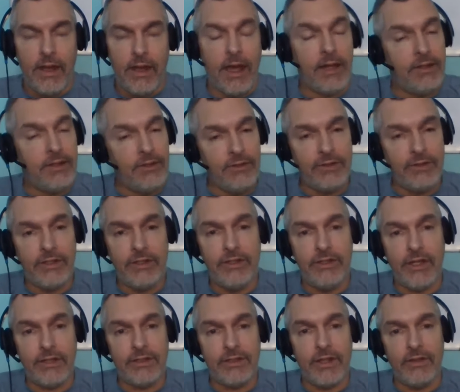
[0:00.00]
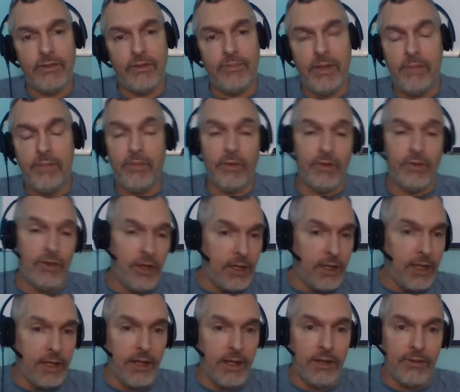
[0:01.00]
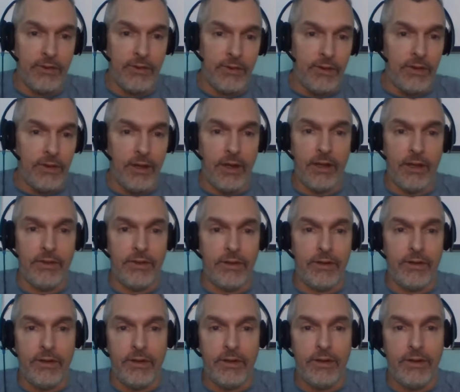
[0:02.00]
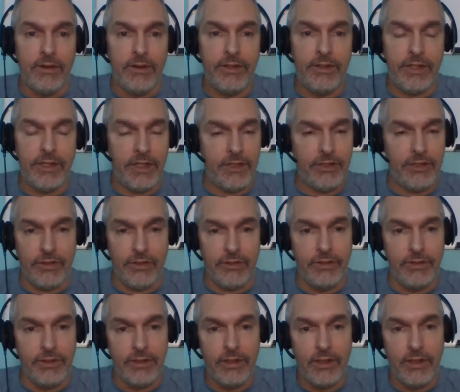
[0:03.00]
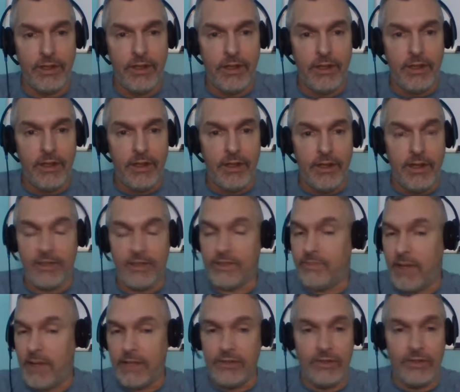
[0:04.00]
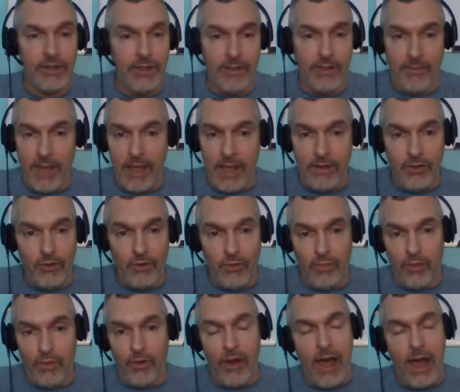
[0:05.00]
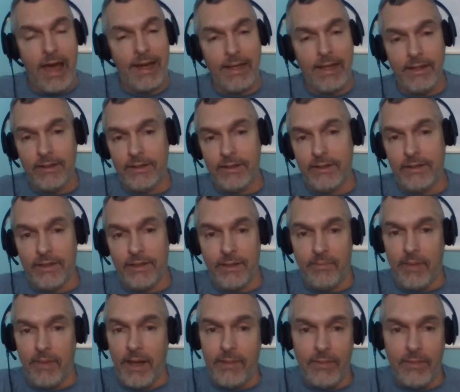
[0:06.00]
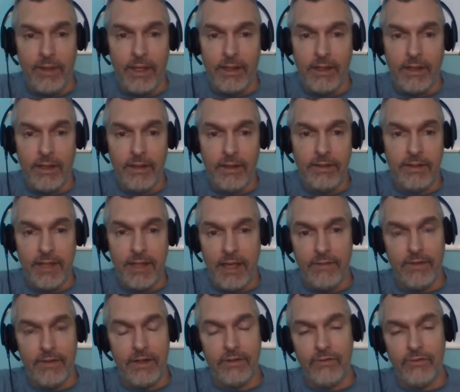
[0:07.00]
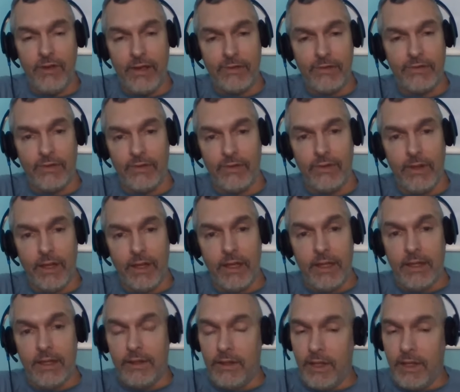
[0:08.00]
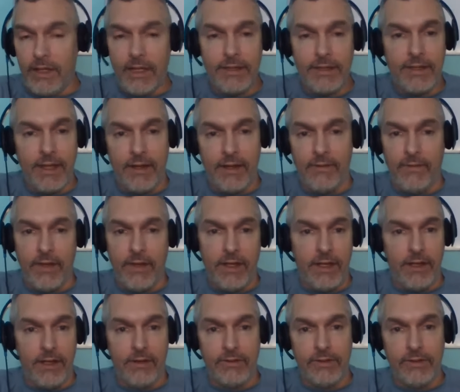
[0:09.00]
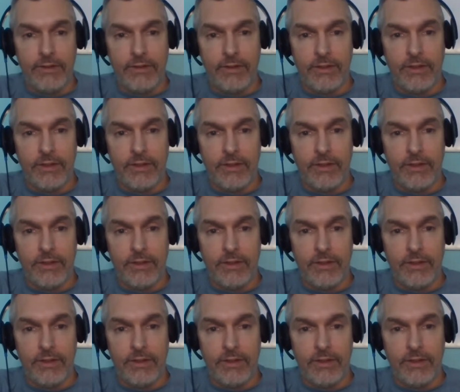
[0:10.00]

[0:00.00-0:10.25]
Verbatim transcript: I do suggest other people look at other other teachers, especially the men who brought it to the public, David and Russell. Look at their videos.